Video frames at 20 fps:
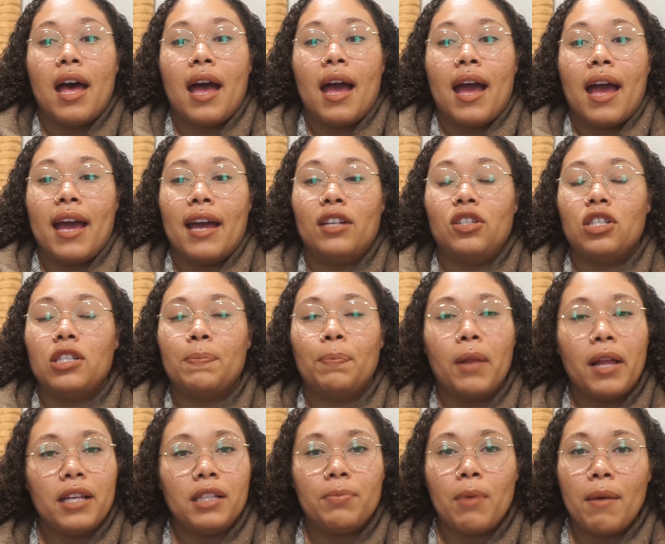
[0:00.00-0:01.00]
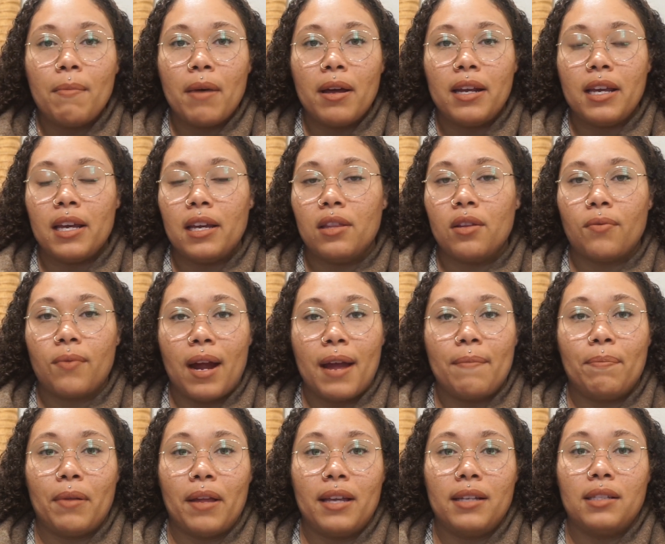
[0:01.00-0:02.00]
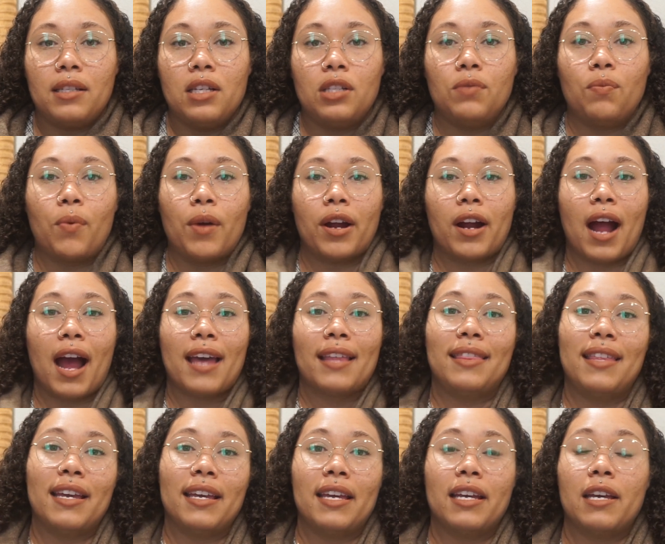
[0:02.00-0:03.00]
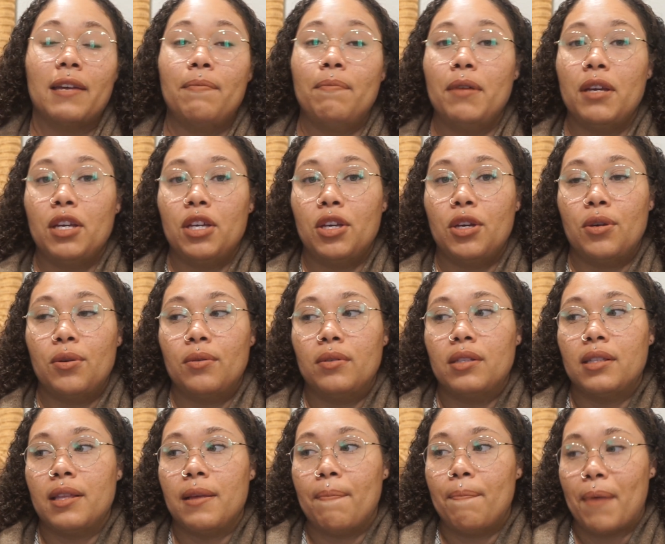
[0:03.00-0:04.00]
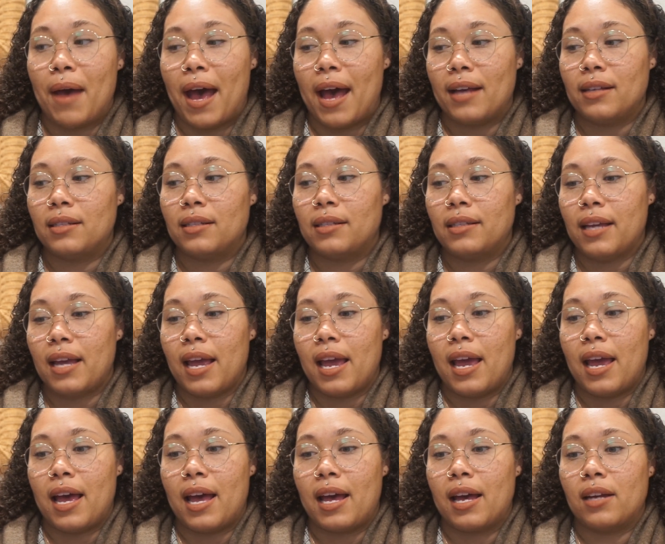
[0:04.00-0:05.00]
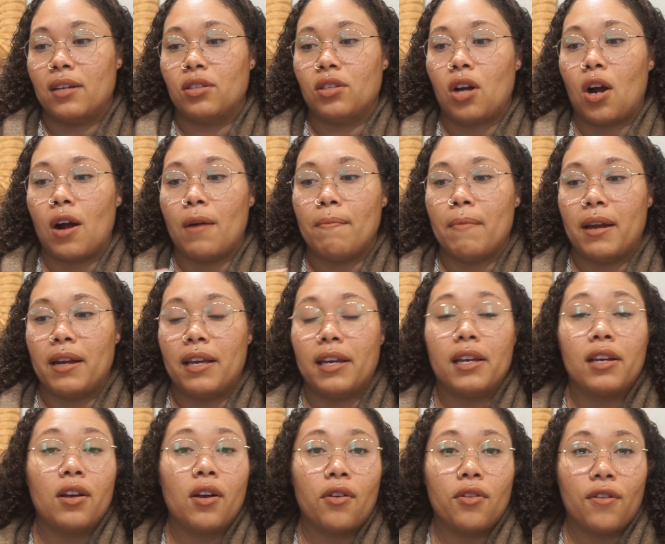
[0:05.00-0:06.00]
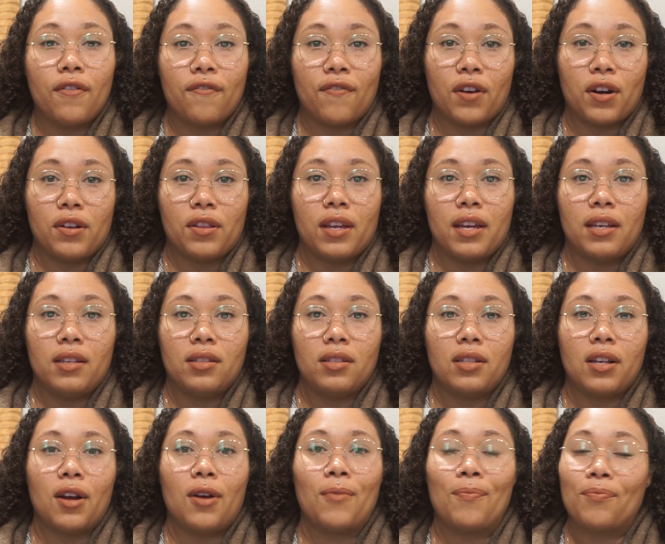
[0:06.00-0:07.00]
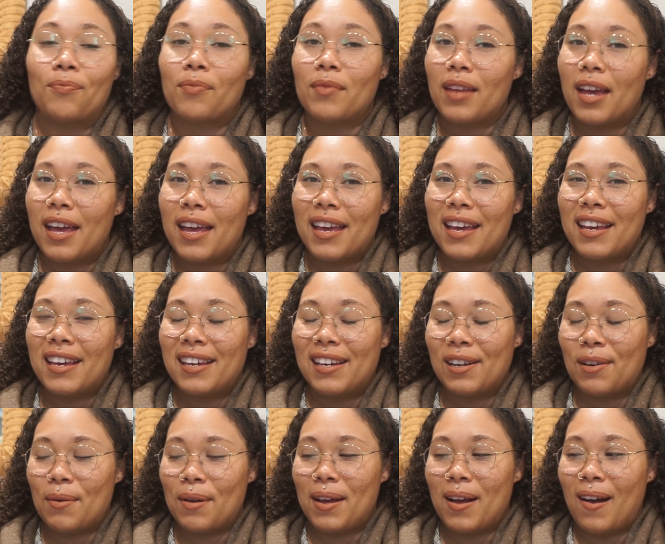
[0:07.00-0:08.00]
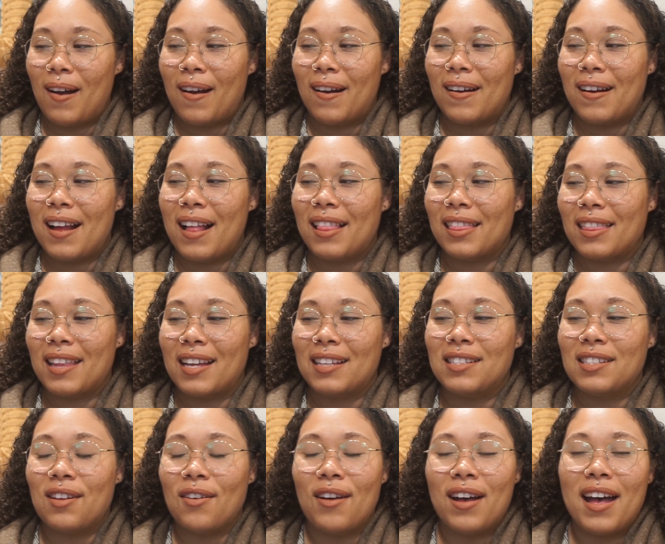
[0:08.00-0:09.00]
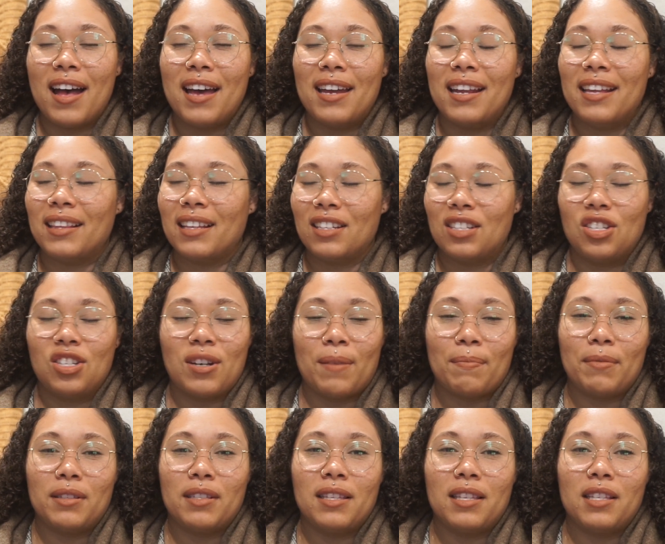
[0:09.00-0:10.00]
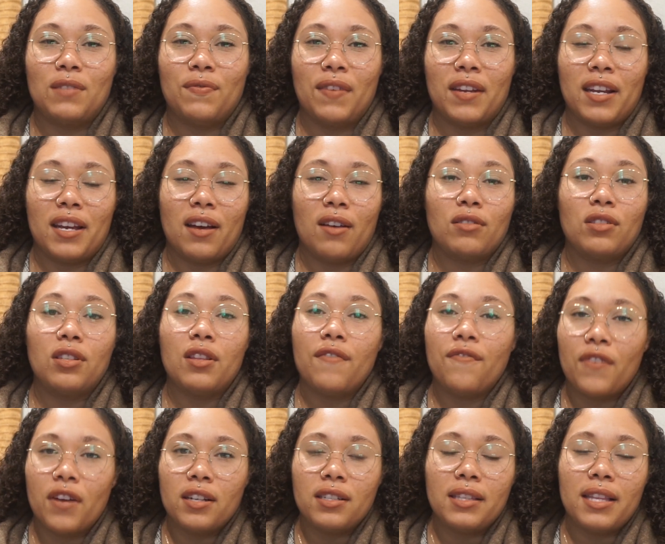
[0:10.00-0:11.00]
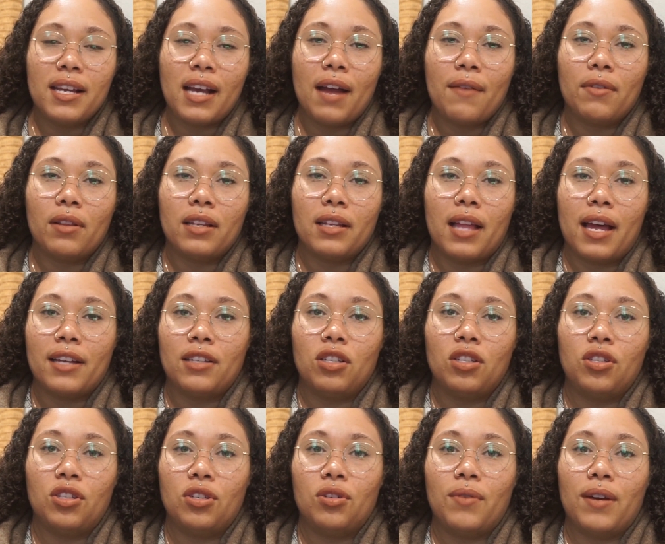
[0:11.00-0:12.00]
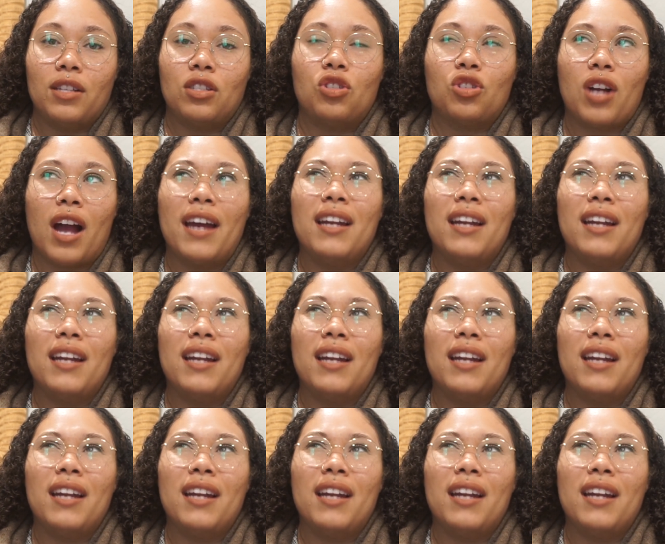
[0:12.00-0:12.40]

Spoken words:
and just place my money in the right places where I think it could be used the best and our money can go the furthest. So here we are. Let's go ahead and let's jump into this video. So the first thing I really like to do is try